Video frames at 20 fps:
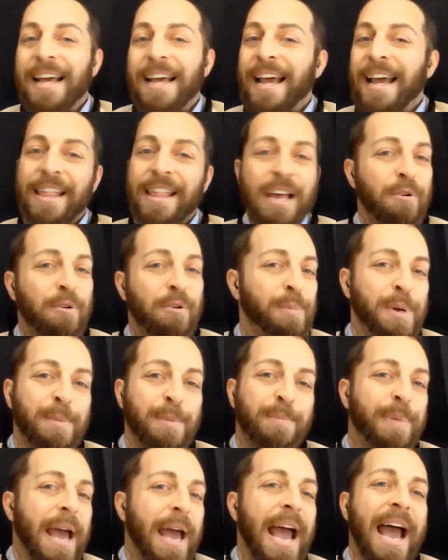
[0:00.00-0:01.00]
And that would be
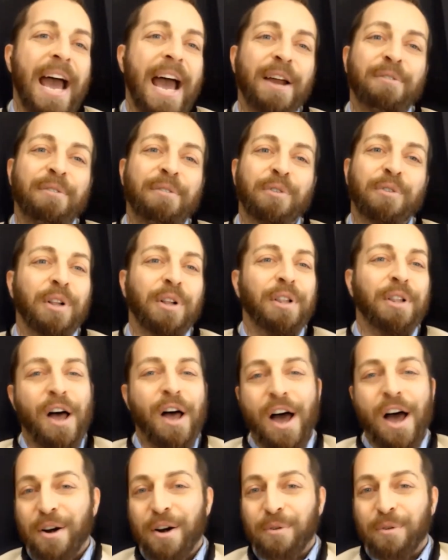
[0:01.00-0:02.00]
bad for a
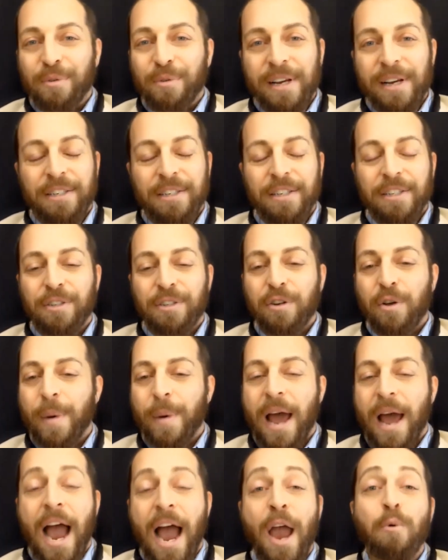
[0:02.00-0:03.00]
lot of reasons. No
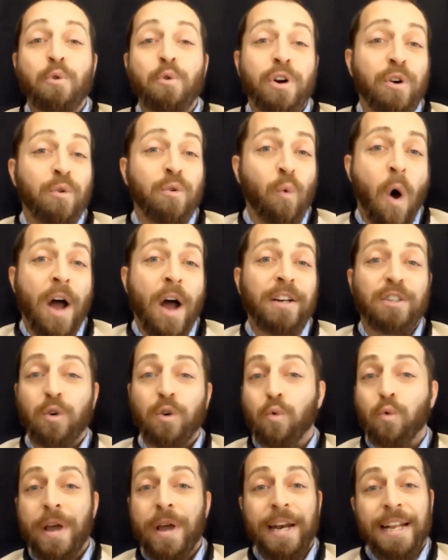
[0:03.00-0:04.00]
matter, I wouldn't want
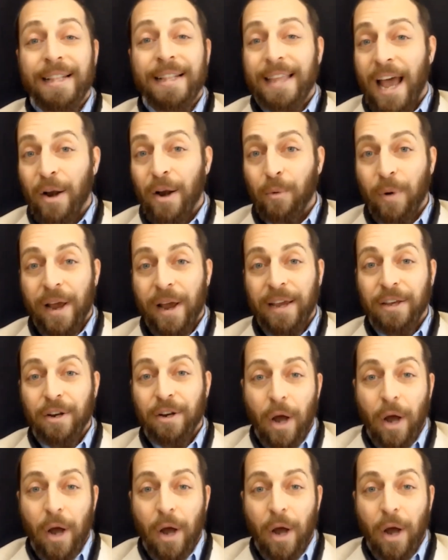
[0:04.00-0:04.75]
to win it that way.